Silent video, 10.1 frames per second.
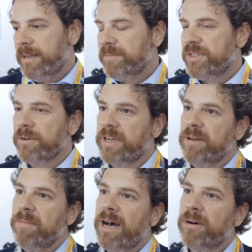I'm
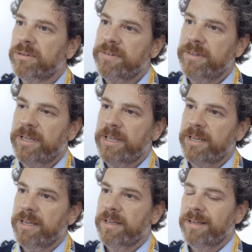talking about
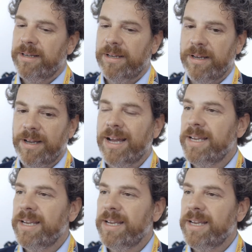the uh,